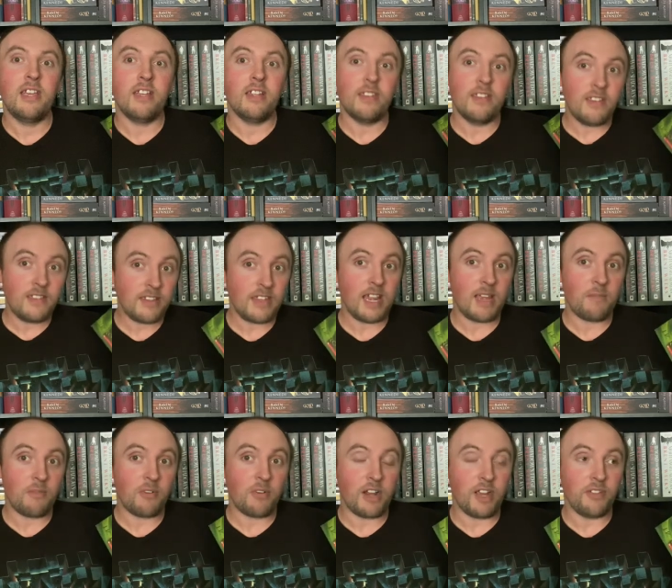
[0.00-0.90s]
This
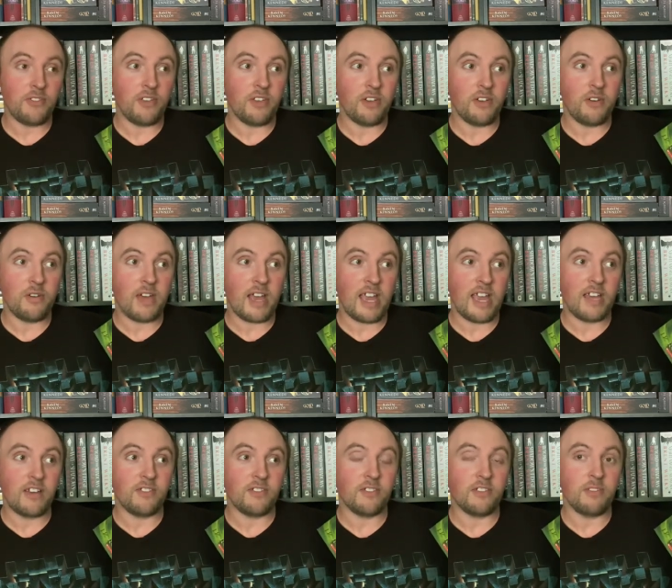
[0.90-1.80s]
time around, though, I
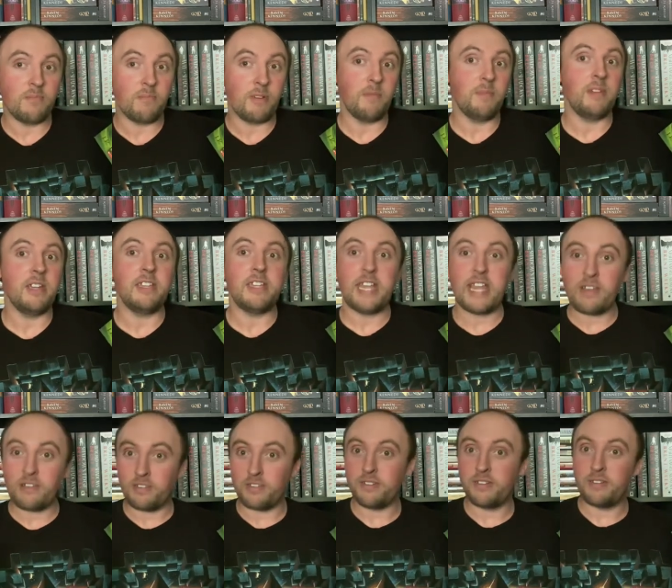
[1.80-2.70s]
actually bumped it
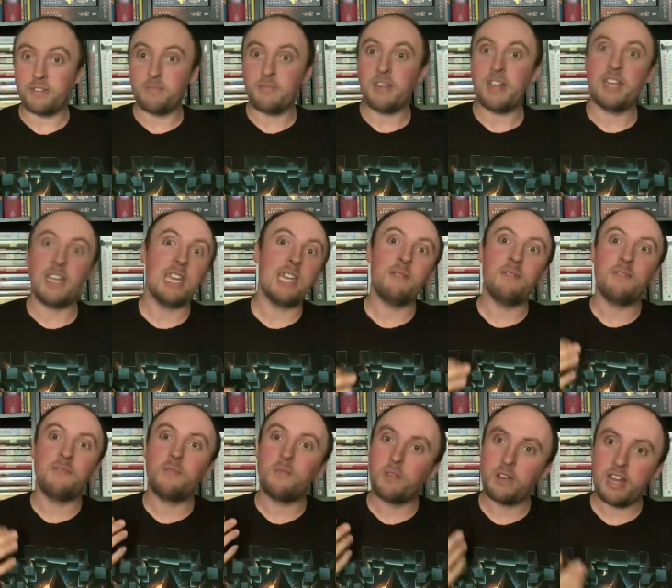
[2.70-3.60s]
down a little bit. I gave
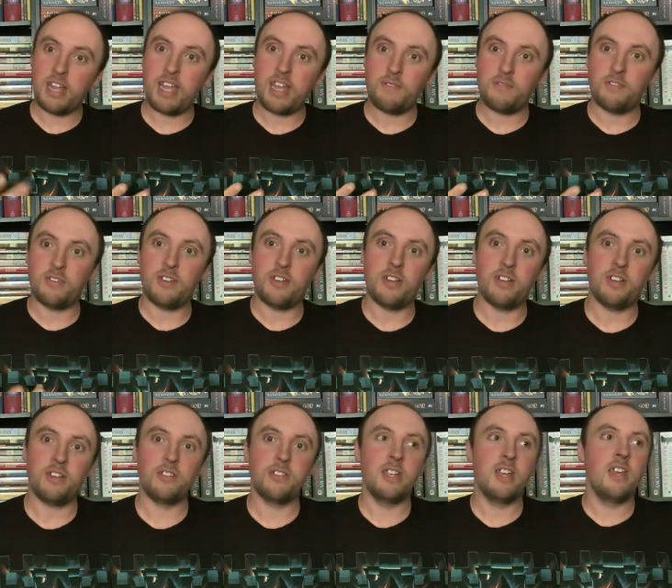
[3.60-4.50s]
it four and a half
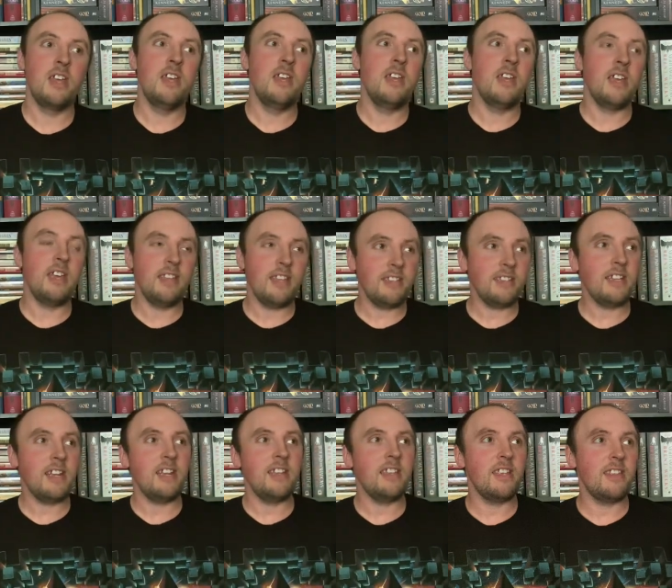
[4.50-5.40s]
stars, and that's
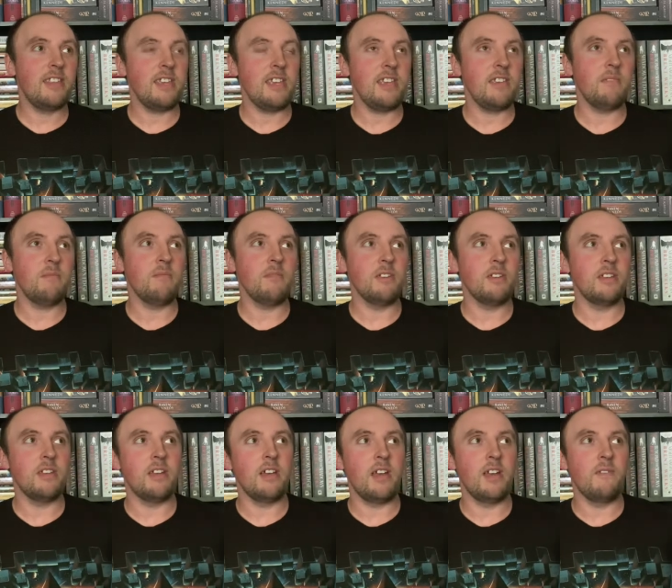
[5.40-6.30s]
kind of the theme
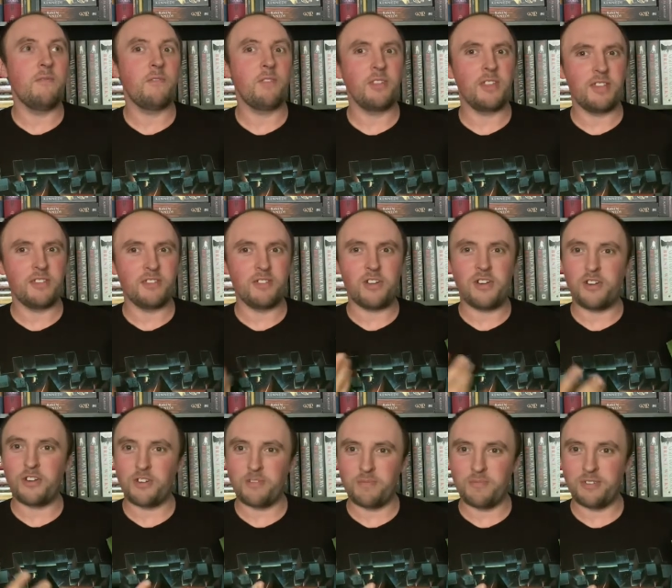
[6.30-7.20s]
uh, for these
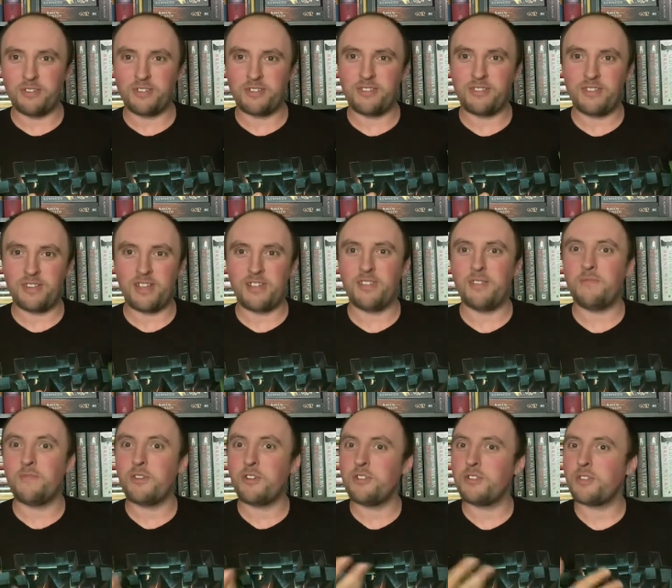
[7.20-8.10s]
longer books. Uh, the
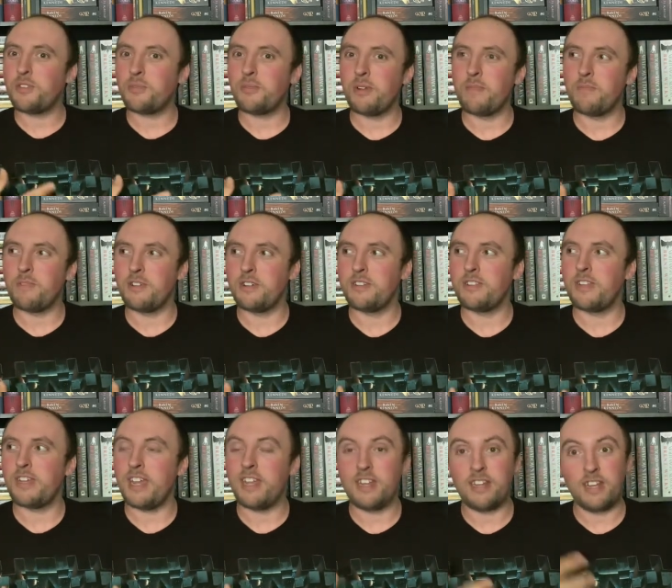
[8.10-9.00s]
first three books
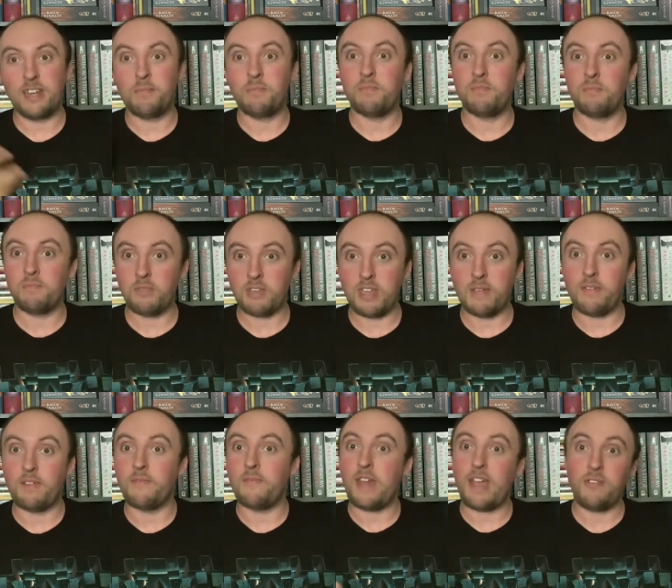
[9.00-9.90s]
I ended up
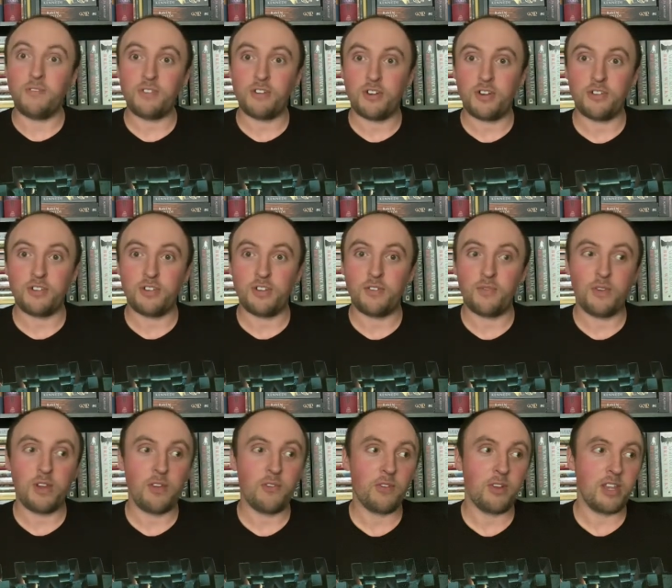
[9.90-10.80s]
giving five stars on a
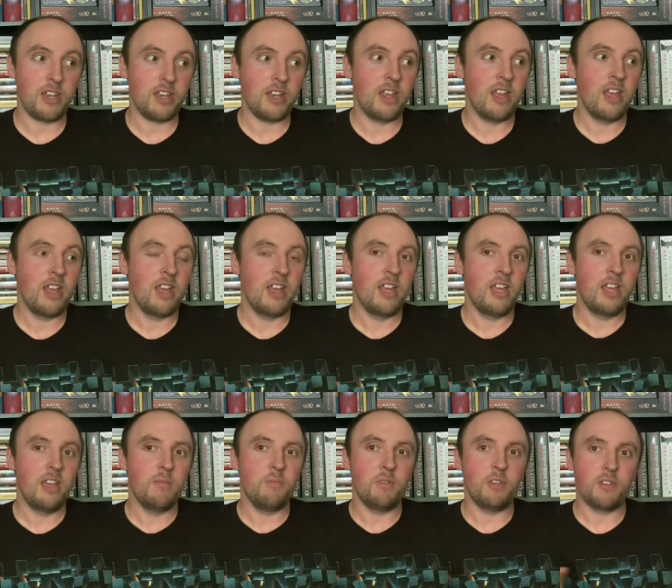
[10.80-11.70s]
reread.
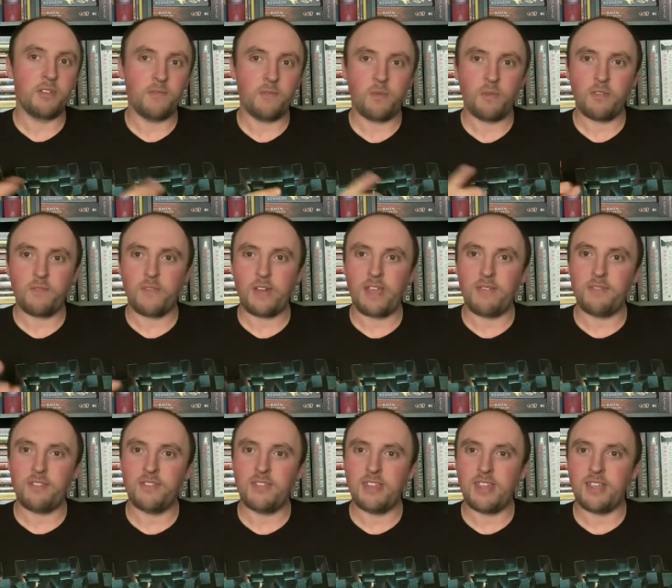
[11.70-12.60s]
Books four, five,
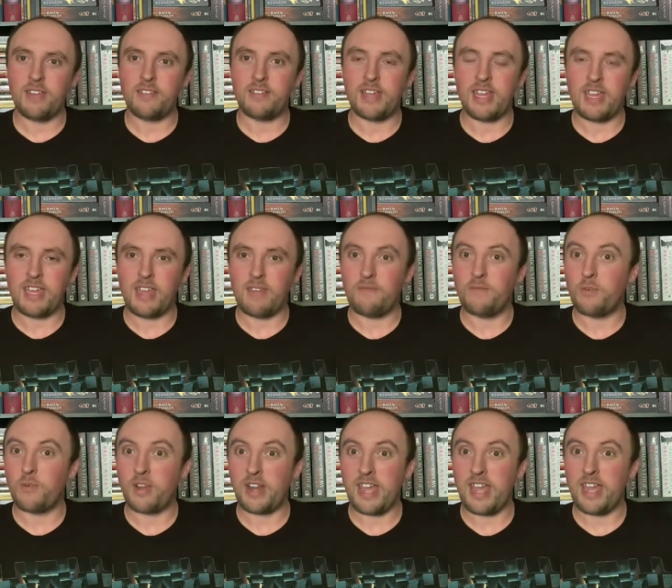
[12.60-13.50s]
and six, I gave
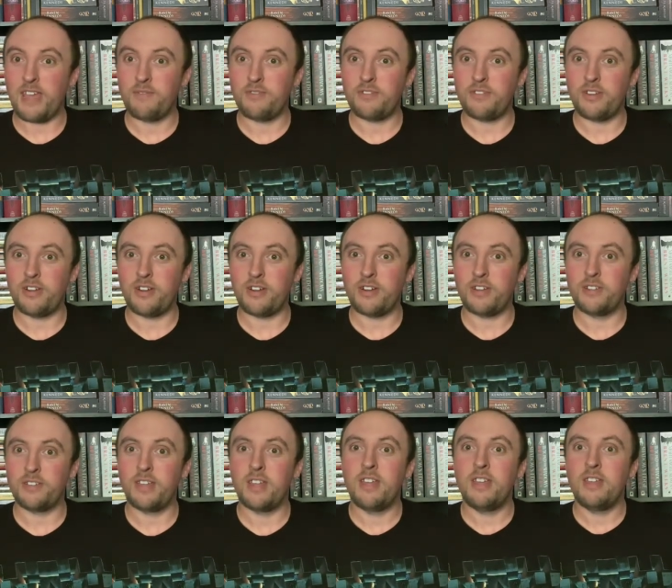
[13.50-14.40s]
four and a half
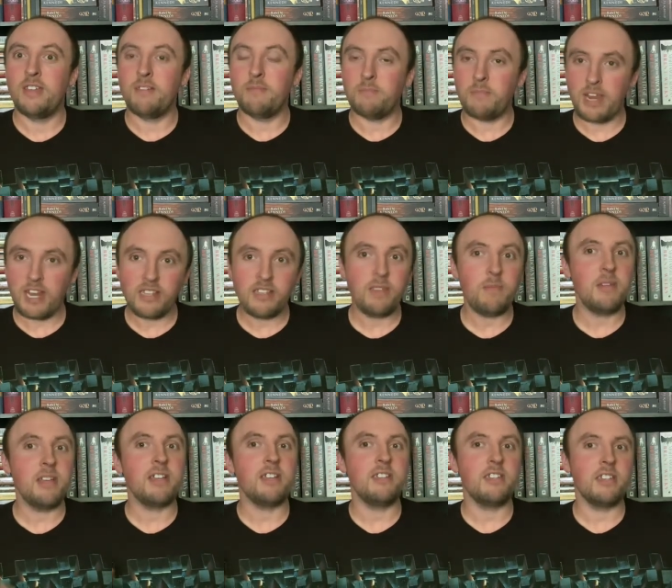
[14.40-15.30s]
stars, mainly
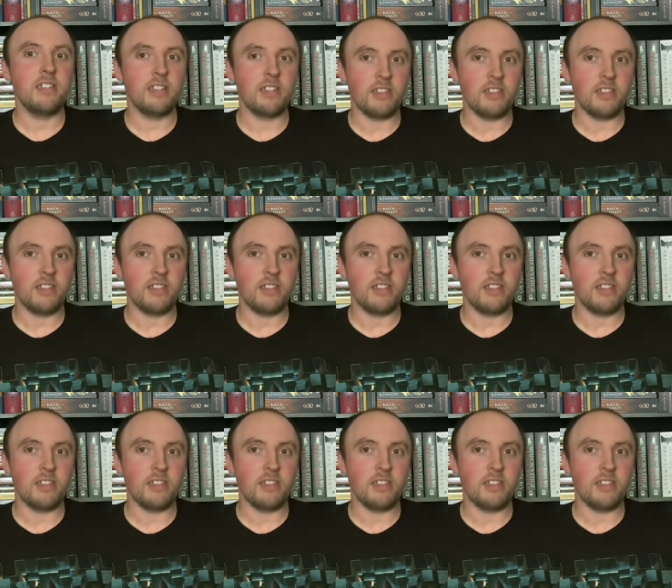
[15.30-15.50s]
because of the